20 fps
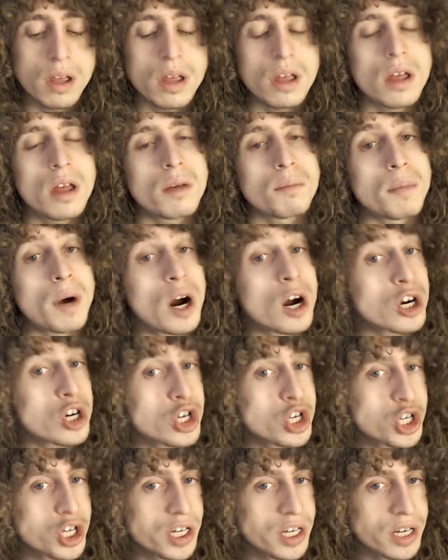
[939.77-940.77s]

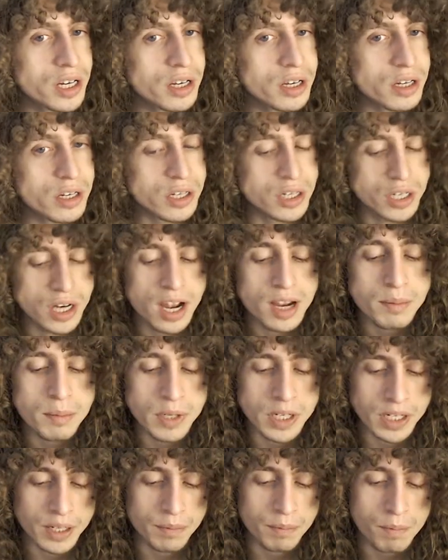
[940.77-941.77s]
Maharshi
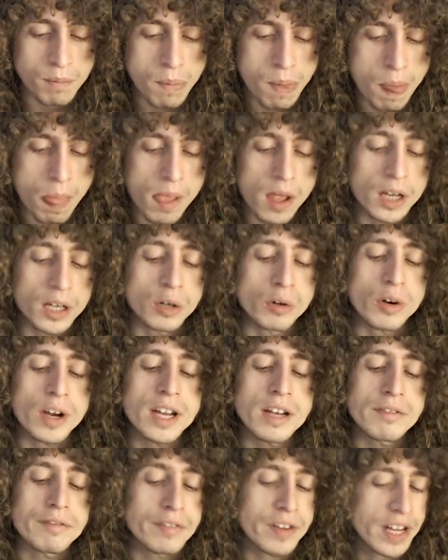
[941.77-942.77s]
Jaimini, a
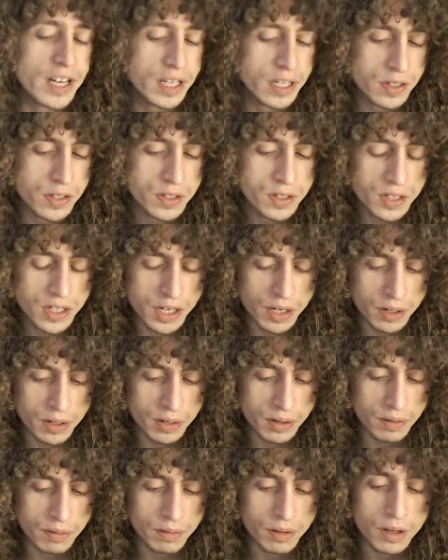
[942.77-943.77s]
great Vedic seer,
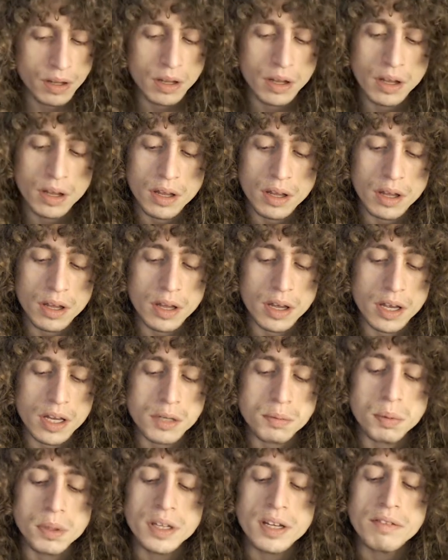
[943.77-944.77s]
is
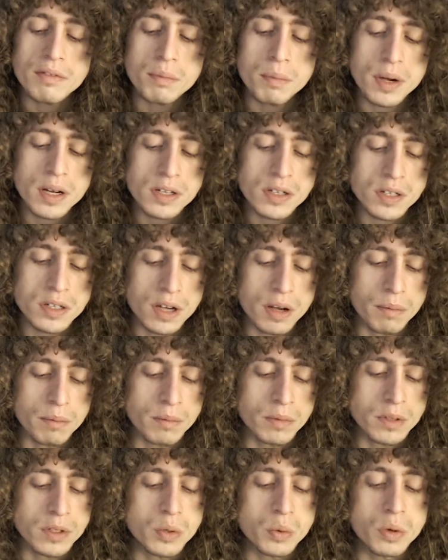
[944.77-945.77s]
believed by some
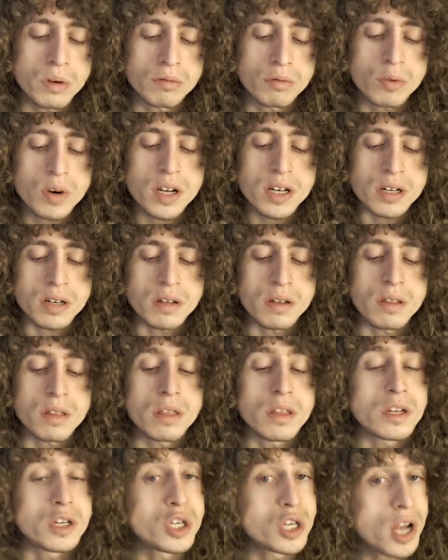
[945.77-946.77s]
to have written
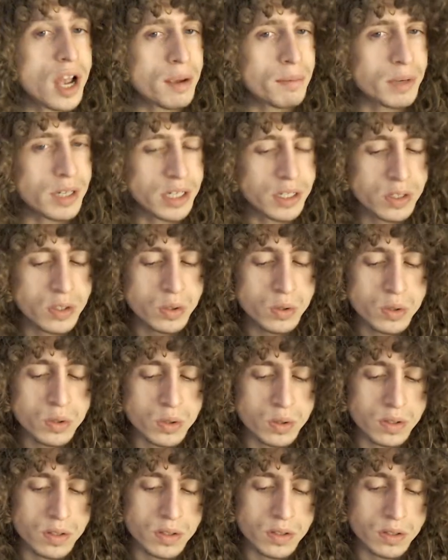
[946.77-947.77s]
the Jaimini
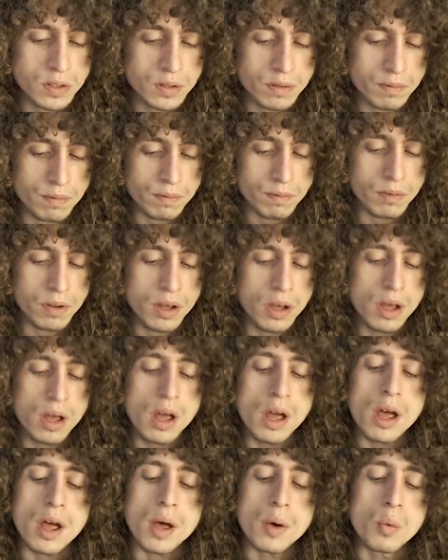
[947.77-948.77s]
Sutras,
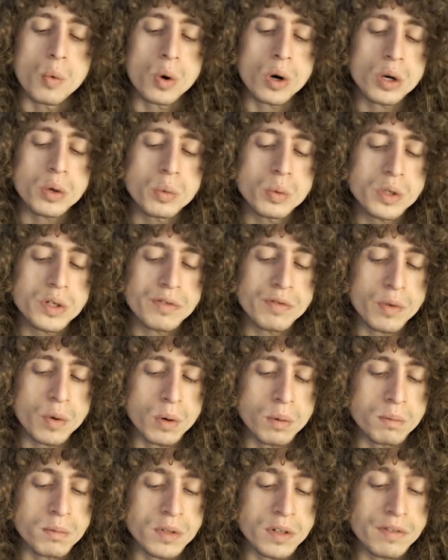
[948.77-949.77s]
a work which
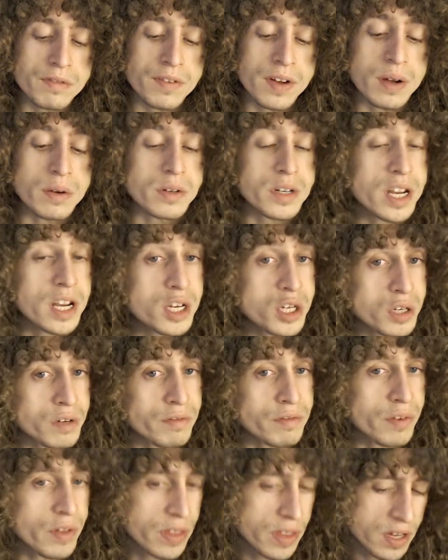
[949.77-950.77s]
forms the foundation
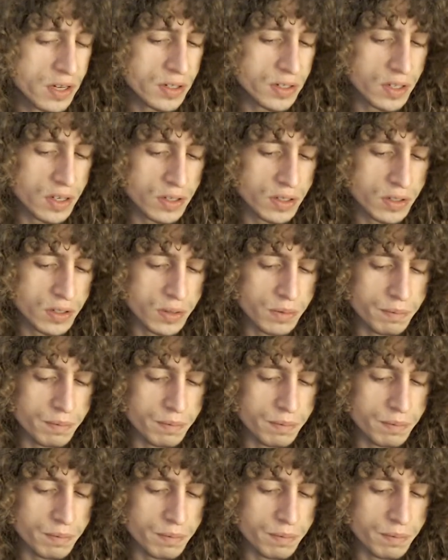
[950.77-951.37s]
for this system.